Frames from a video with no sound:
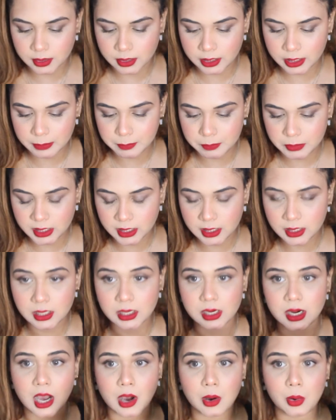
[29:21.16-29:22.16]
lip
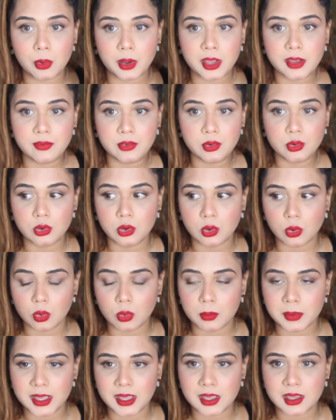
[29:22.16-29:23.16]
tint. Now, if you
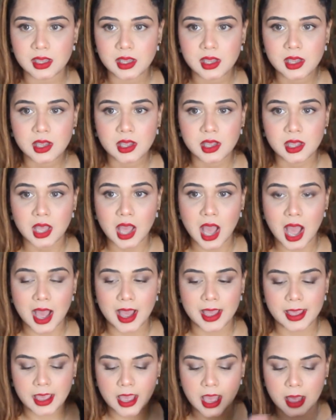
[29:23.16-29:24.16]
know me,
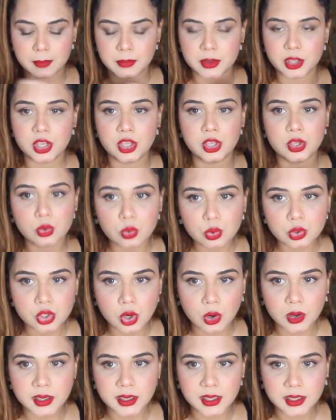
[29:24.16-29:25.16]
I am huge
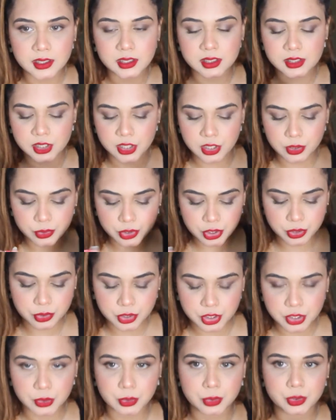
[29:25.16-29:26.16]
on tints, huge.
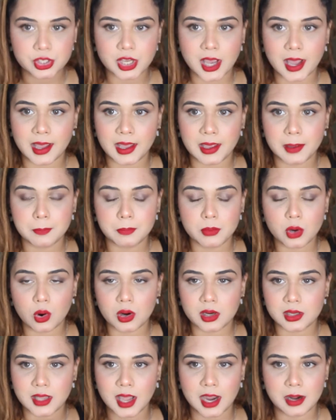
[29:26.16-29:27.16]
I'm
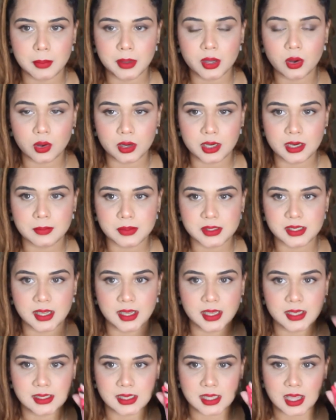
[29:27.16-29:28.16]
not that big on
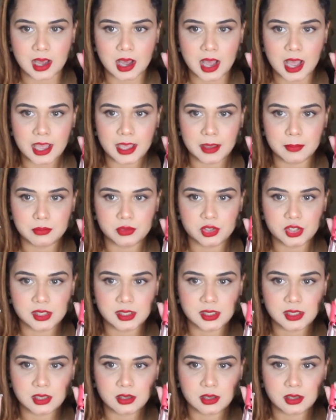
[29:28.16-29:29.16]
lipsticks. I'm
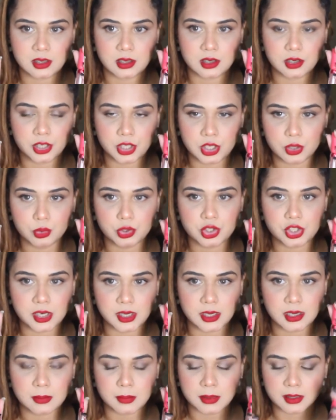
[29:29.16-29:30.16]
just a huge
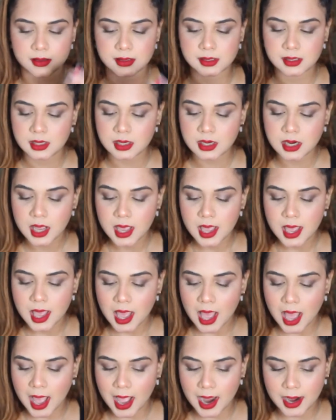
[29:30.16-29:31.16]
tint person.
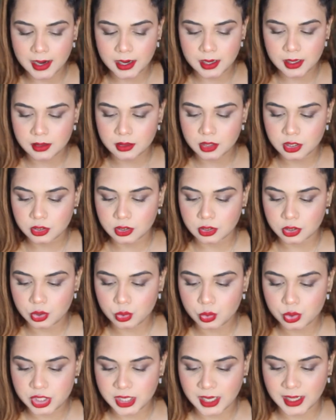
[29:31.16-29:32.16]
And the
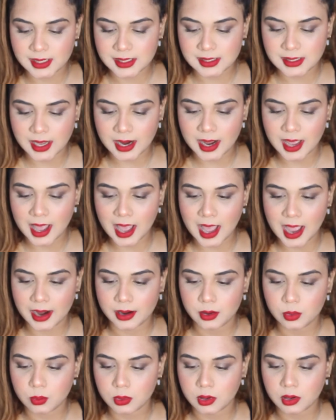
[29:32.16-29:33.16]
two shades that I
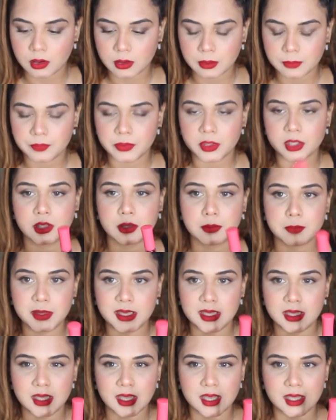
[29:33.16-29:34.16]
had were the
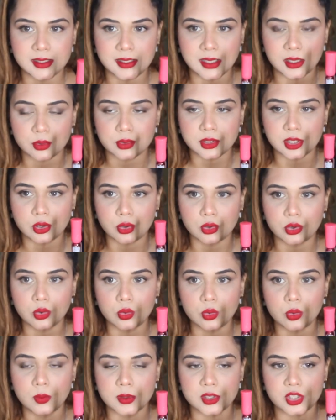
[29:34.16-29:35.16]

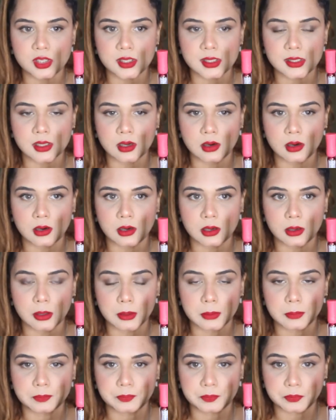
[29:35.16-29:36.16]
PK002,
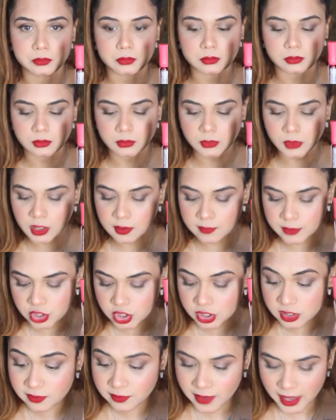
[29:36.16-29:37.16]
which
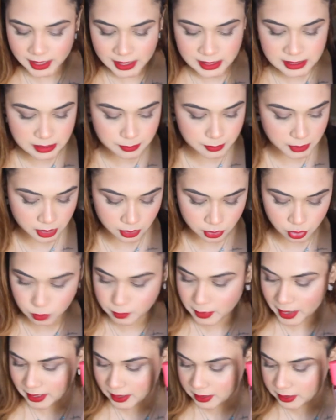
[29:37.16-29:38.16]
is very similar to
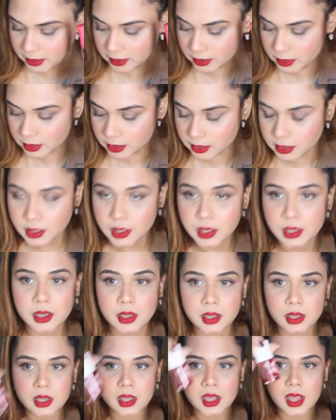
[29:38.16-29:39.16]
Benetint,
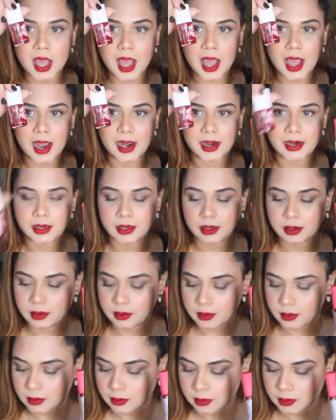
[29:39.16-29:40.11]
and